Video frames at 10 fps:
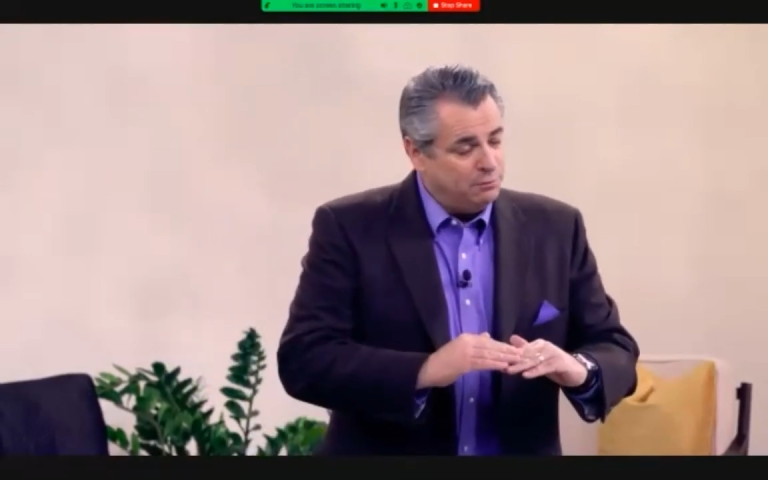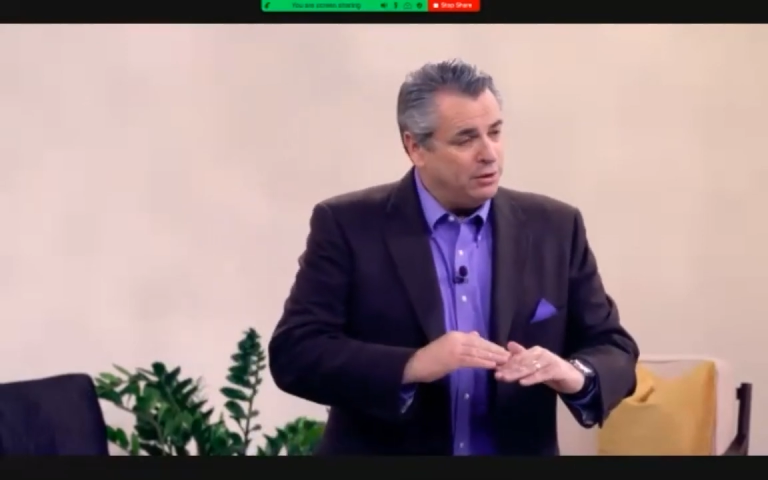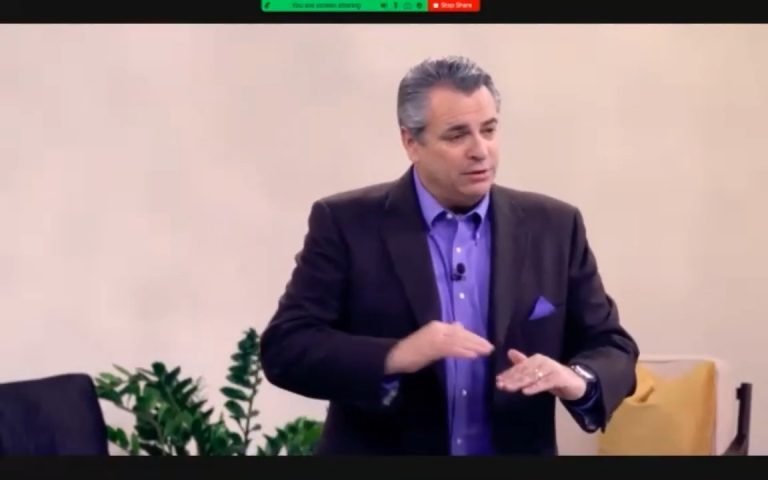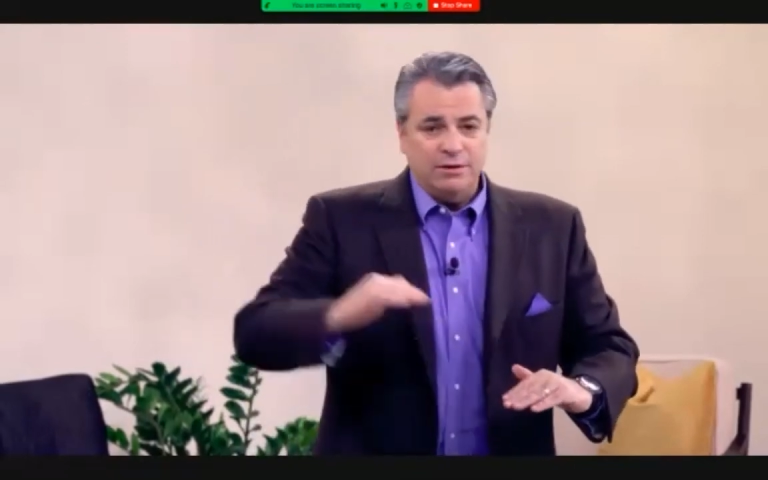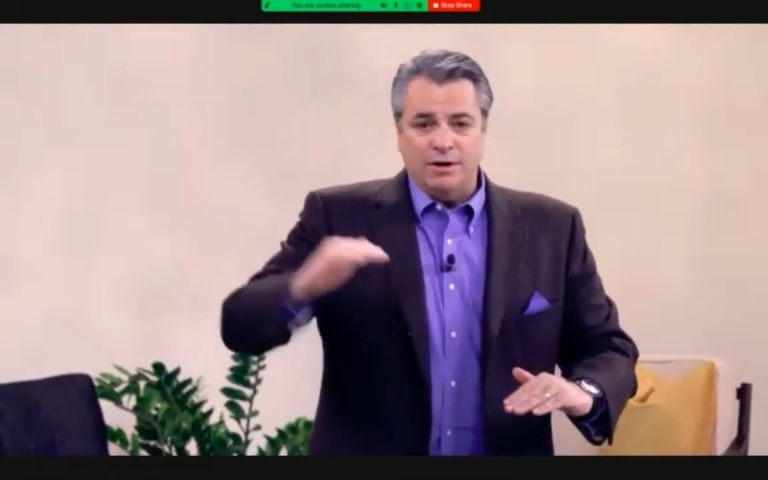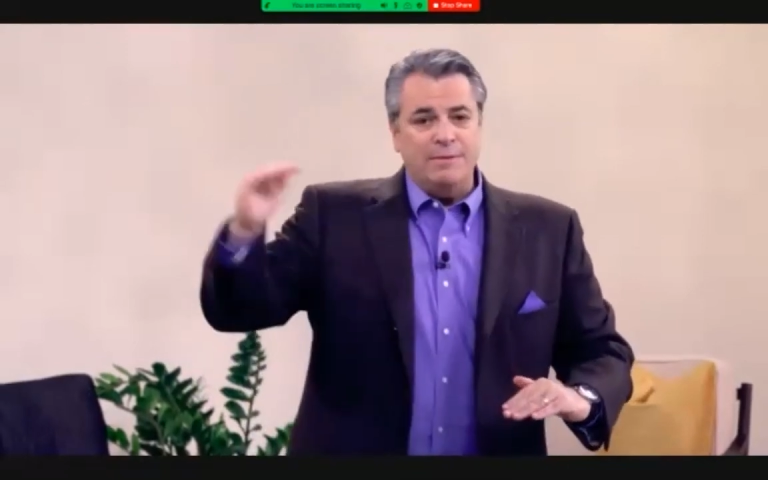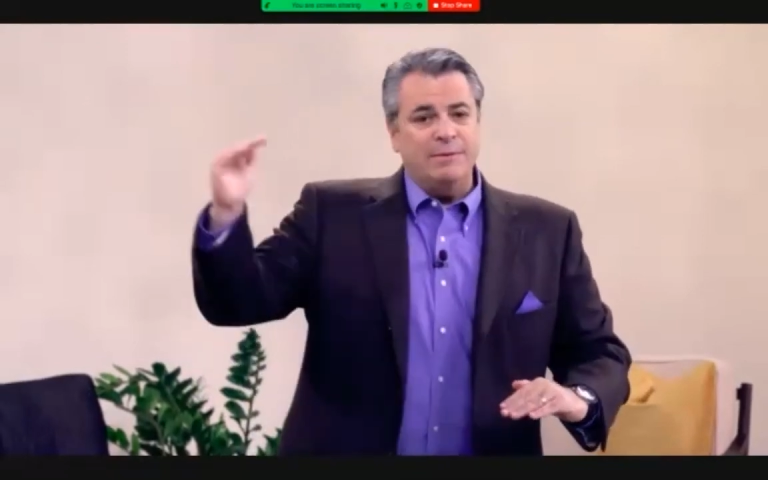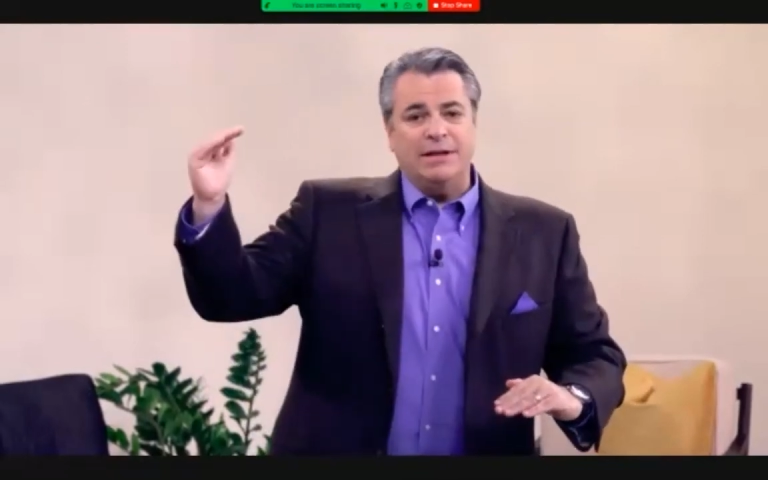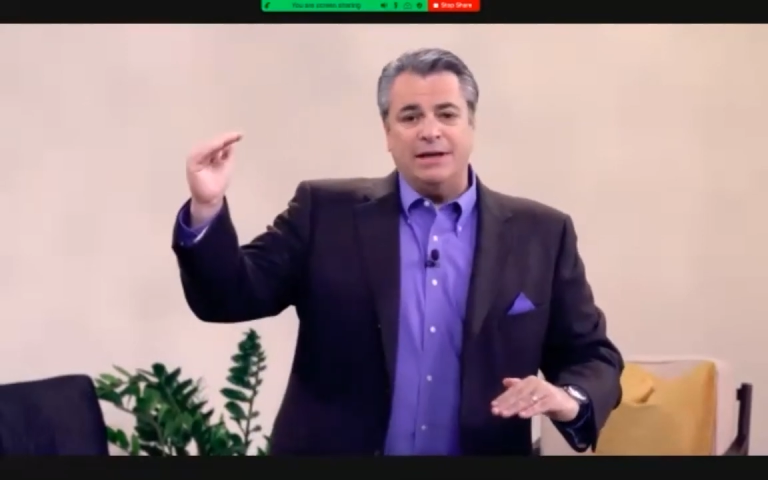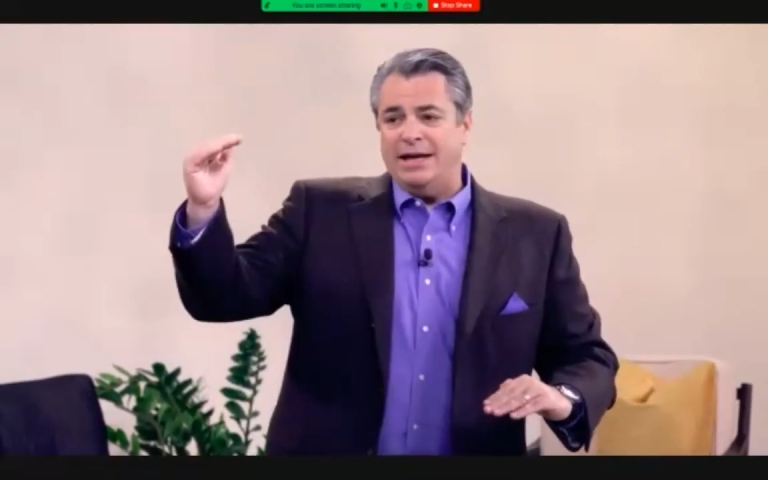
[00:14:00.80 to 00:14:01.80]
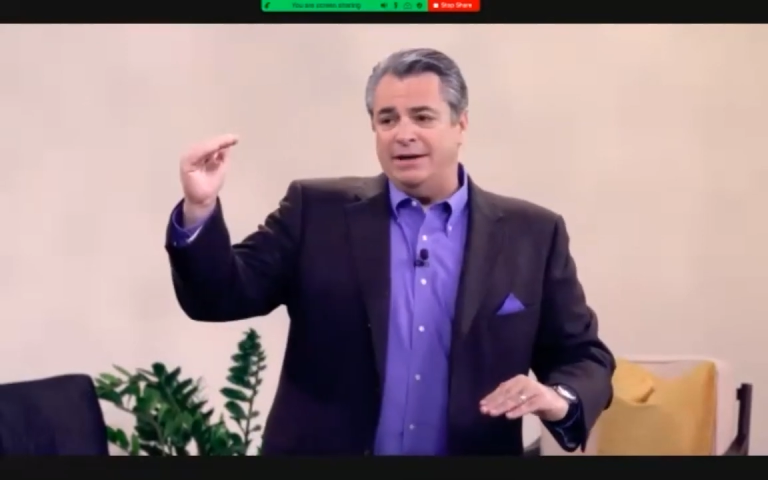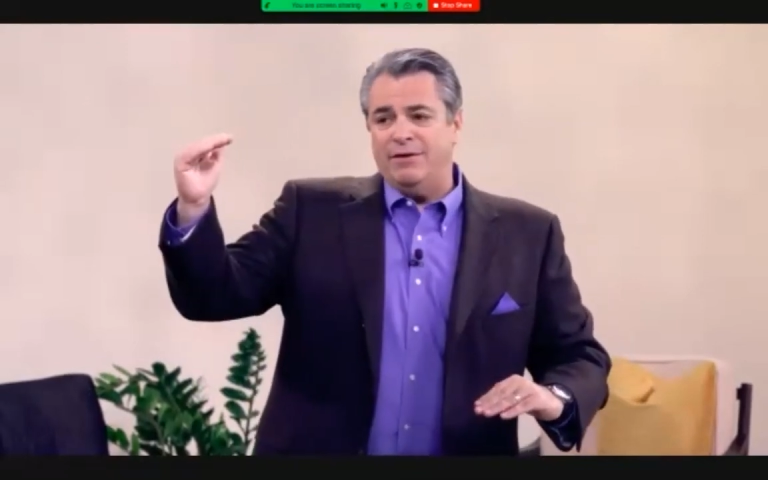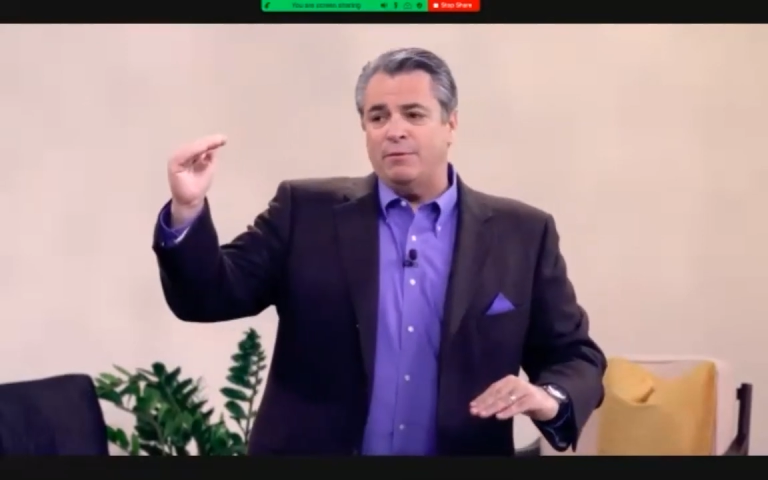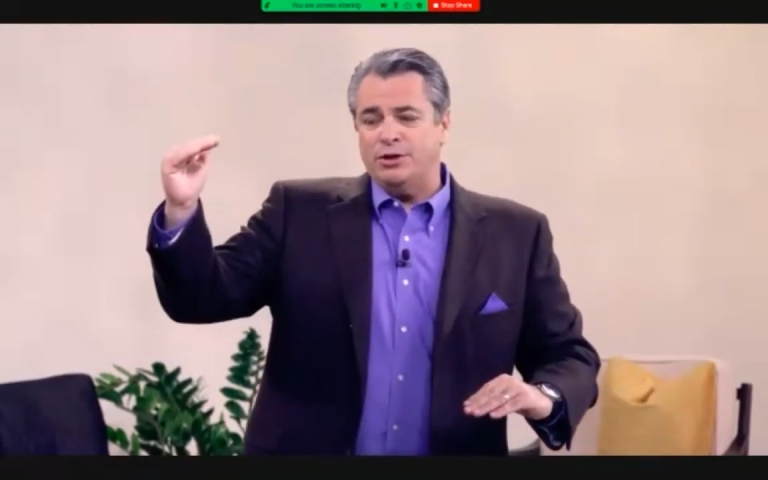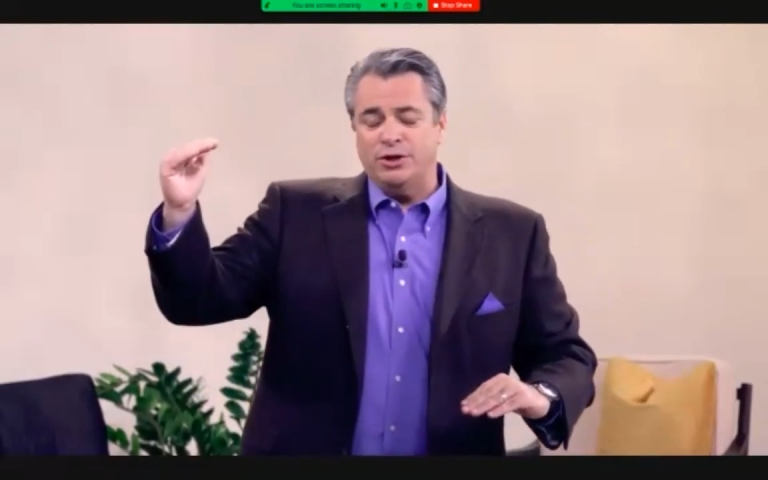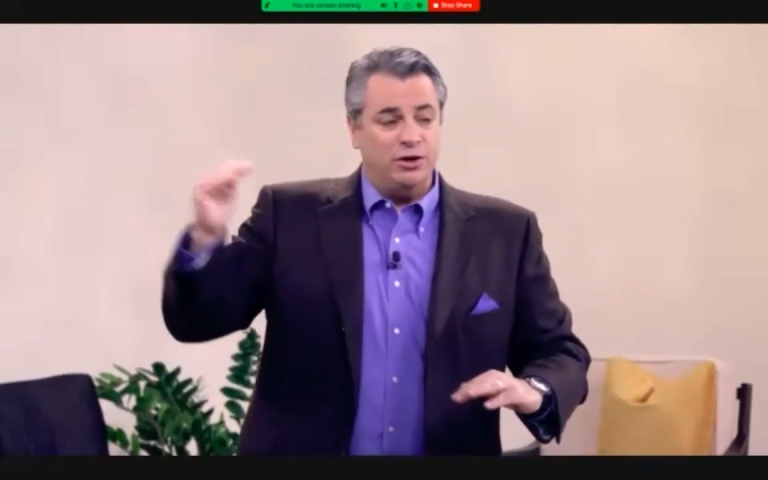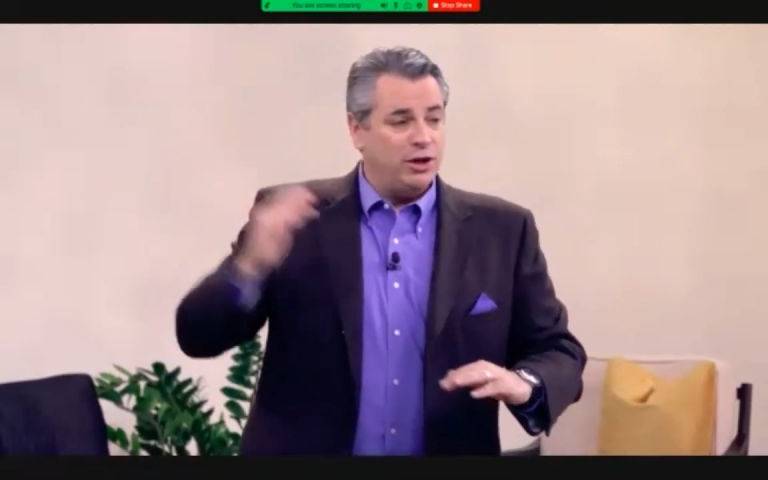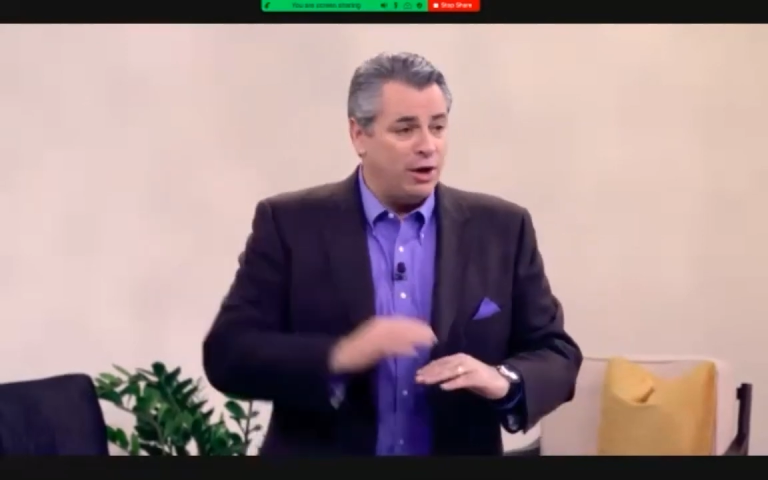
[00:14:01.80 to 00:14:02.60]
but I'm in the land of opportunity.